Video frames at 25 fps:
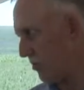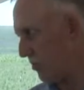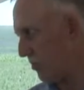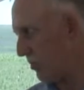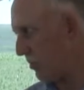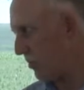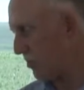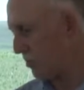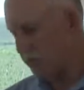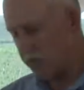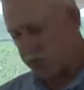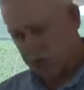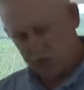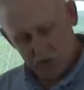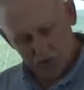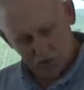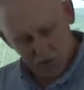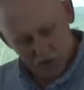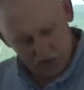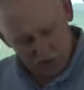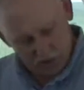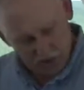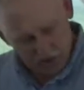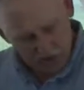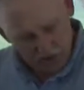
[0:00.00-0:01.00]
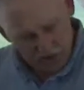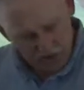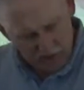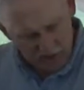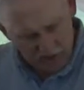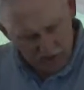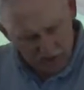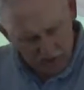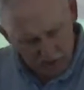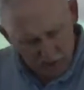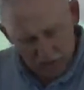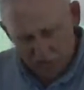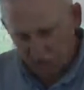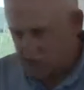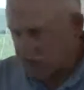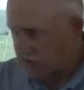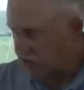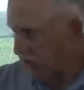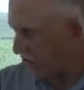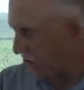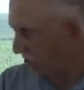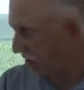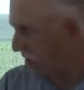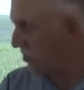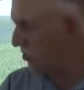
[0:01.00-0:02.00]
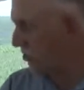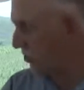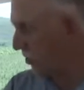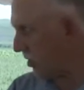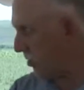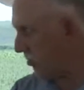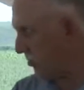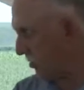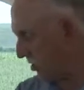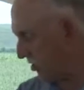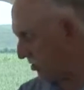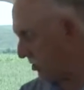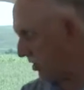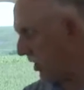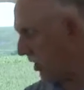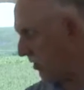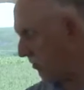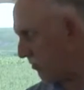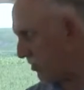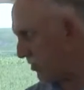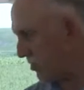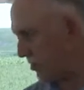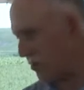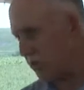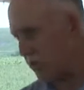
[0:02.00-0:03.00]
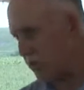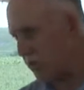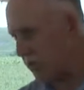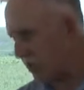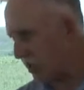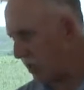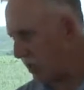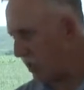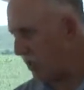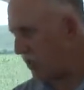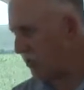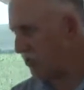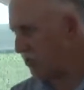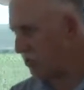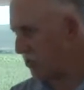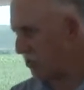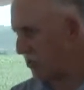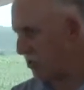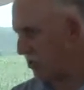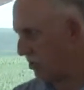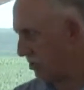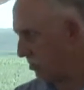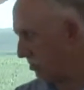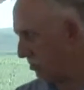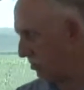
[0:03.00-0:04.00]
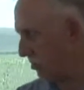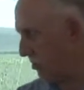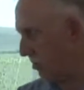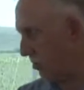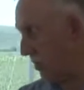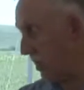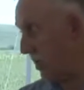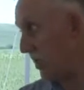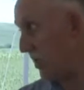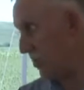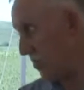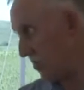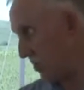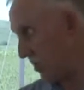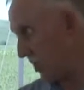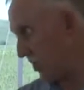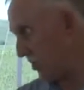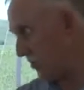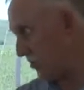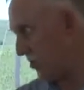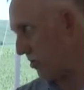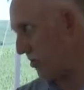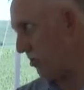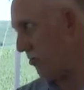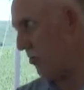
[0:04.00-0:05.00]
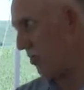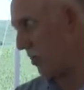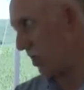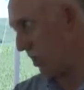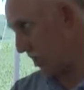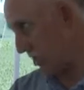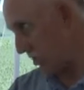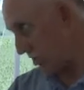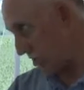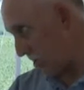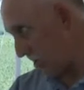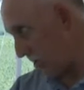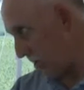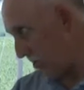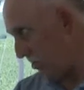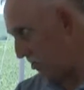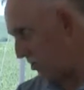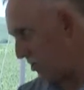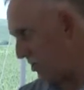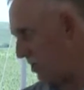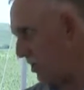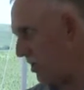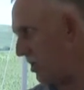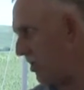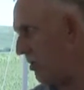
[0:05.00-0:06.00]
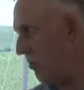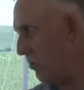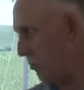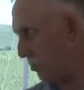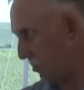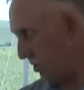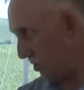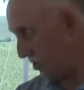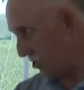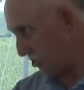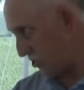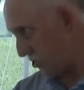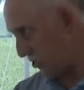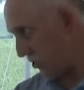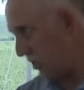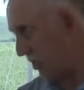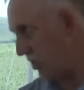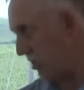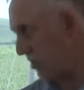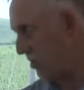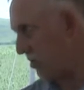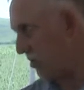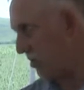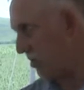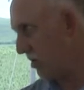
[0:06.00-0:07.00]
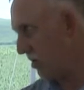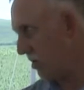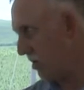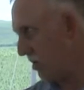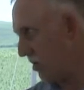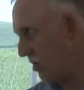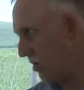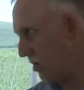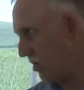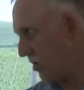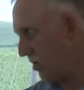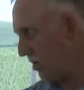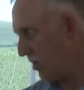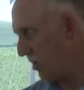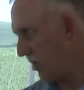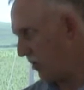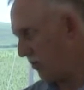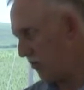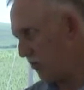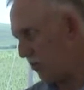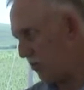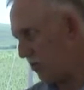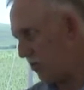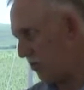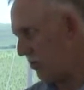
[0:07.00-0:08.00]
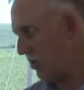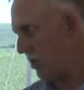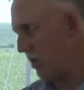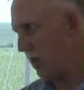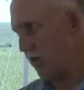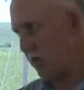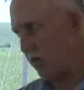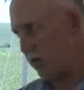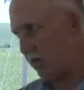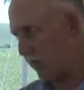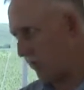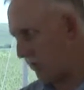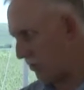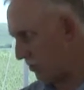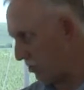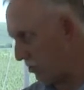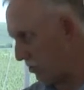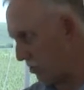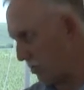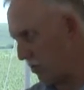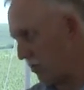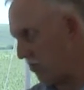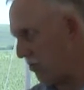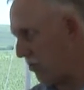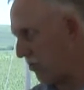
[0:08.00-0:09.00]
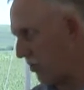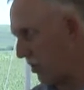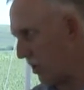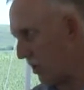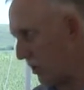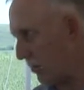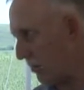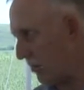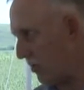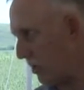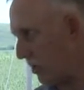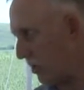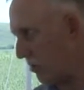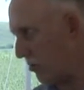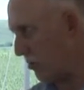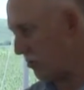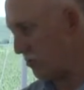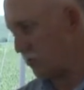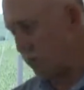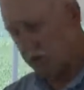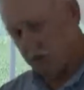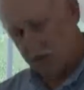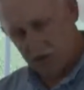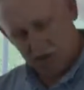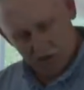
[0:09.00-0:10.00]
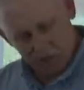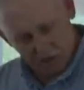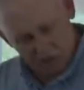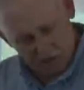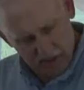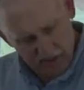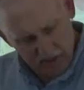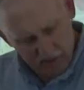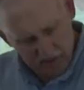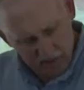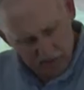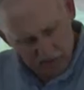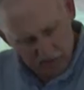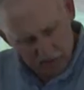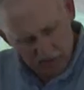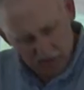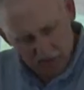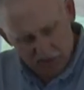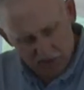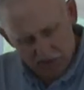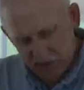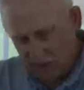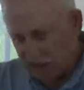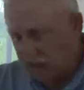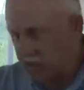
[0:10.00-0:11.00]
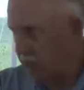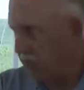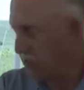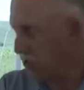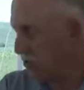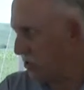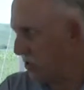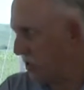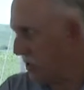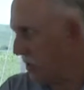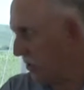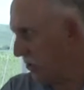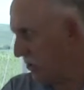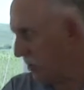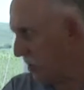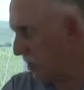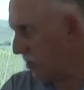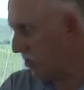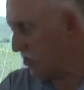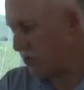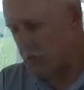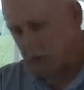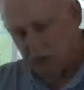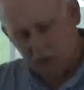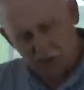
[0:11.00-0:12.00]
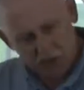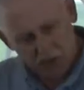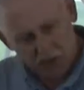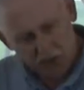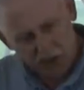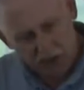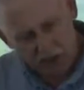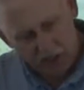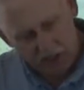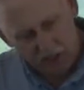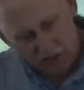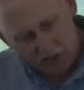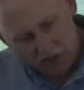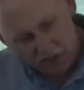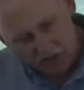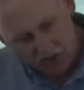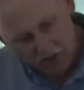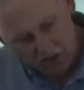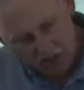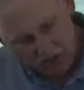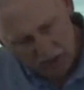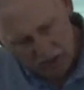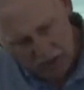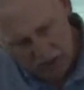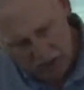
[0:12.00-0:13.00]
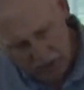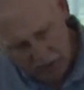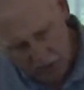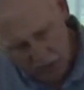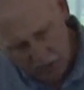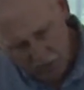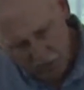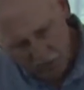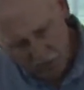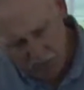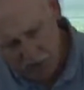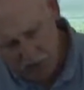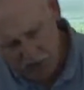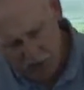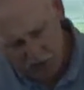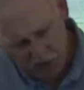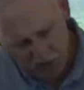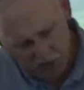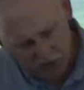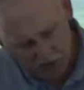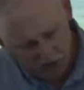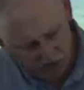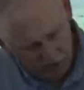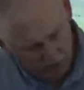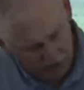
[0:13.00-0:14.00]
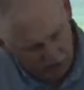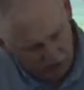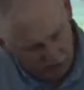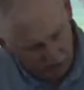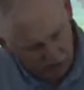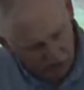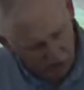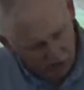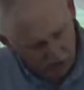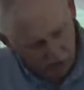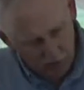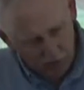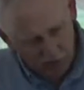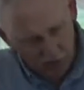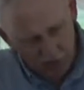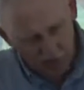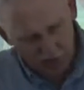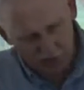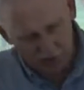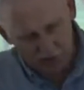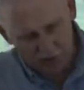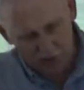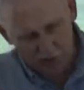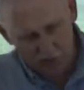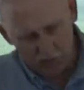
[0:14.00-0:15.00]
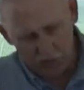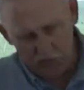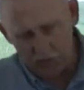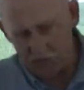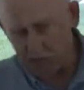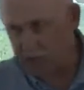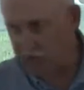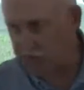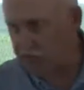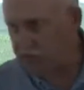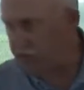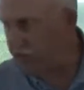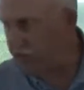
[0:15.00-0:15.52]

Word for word: producers. But seed treatment is obviously the answer, the biggest answer. Plant clean seed and treat. If you do that, you virtually won't have common bunt. But that was kind of an interesting case. But I happened to go out there with him.